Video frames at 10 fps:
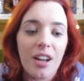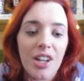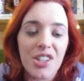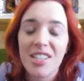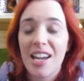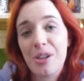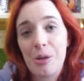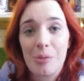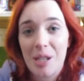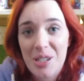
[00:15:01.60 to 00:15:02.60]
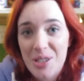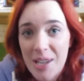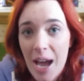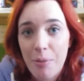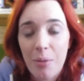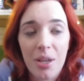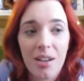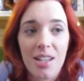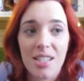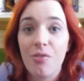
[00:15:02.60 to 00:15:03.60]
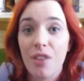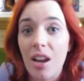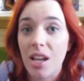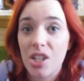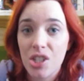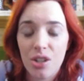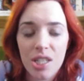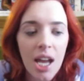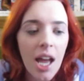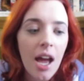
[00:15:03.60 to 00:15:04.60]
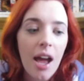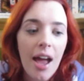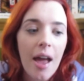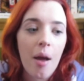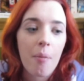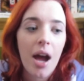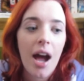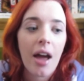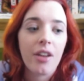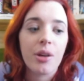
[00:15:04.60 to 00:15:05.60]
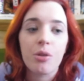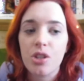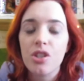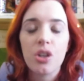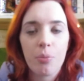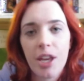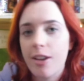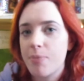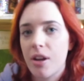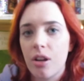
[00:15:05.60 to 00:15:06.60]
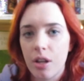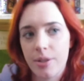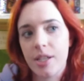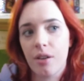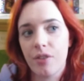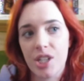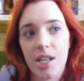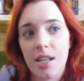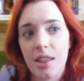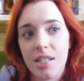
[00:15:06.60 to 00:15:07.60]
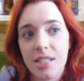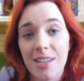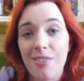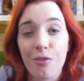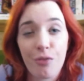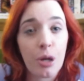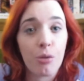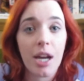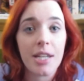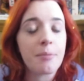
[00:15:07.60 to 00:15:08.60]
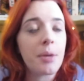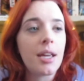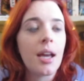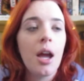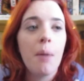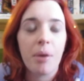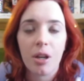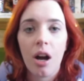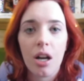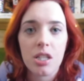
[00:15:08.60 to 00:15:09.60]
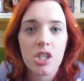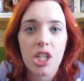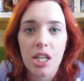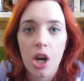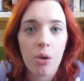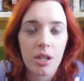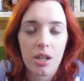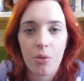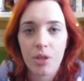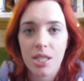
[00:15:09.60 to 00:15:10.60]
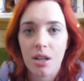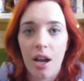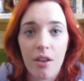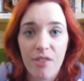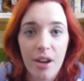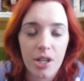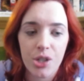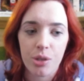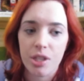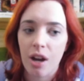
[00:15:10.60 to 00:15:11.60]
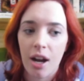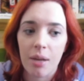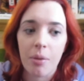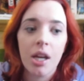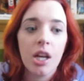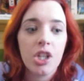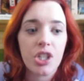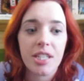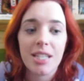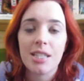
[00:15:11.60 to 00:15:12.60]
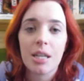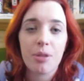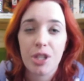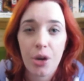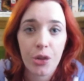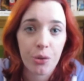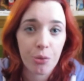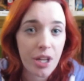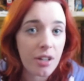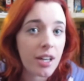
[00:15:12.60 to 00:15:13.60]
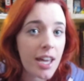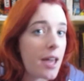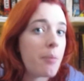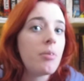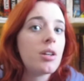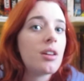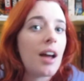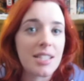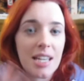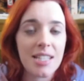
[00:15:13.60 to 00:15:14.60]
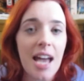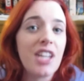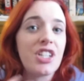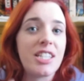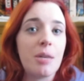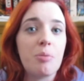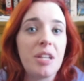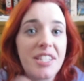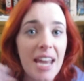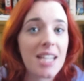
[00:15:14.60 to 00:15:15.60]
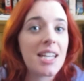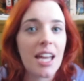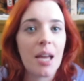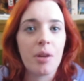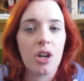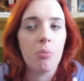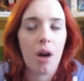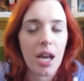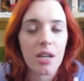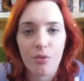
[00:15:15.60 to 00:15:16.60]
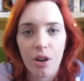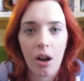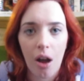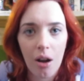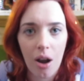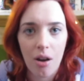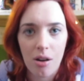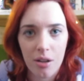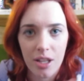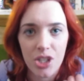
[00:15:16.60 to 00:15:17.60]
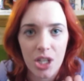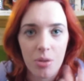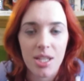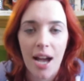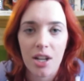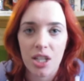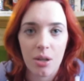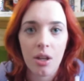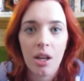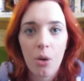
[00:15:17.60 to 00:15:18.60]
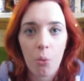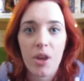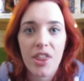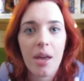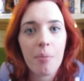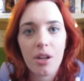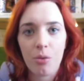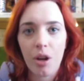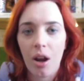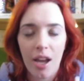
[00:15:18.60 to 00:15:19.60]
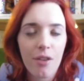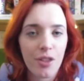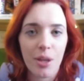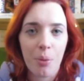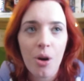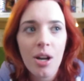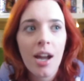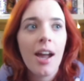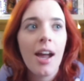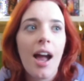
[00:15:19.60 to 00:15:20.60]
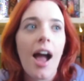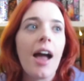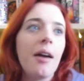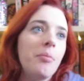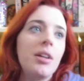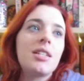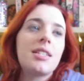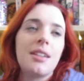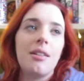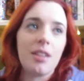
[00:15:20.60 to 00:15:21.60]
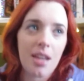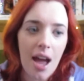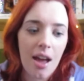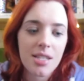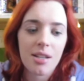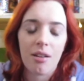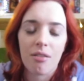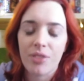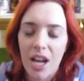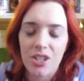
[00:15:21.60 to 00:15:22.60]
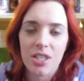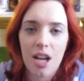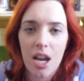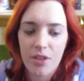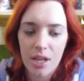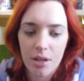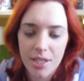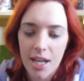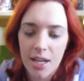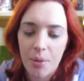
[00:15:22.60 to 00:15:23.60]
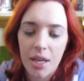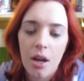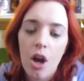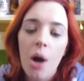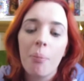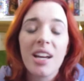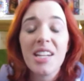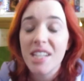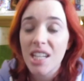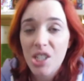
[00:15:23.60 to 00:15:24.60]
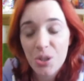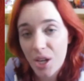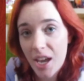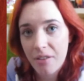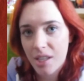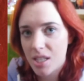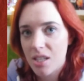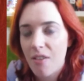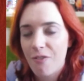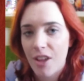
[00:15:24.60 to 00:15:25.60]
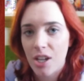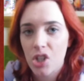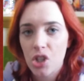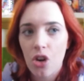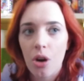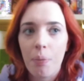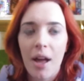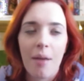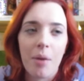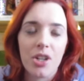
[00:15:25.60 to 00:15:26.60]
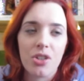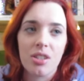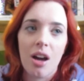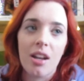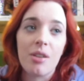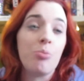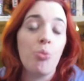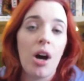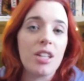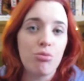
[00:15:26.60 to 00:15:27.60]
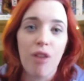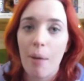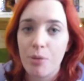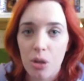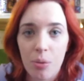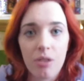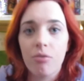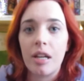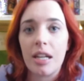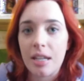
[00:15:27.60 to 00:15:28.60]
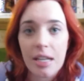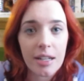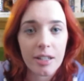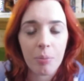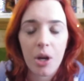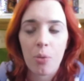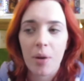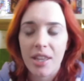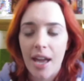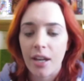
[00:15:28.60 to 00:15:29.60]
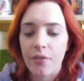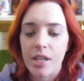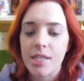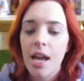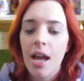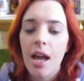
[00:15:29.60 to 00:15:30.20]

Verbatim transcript: I just get annoyed when it doesn't happen because I feel like it should. Um, and there were just some things about her losing her virginity that didn't feel right to me because she had only known this guy a very short time. She didn't seem to know the real him. As I said, she seemed to be dating him in her mind for a lot longer than she was actually with him in real life in the book. Um, so yeah, so that just kind of irritated me. But I did enjoy how this finished up. Um, I just thought it was wrapped up in a really neat little bow by the end of it.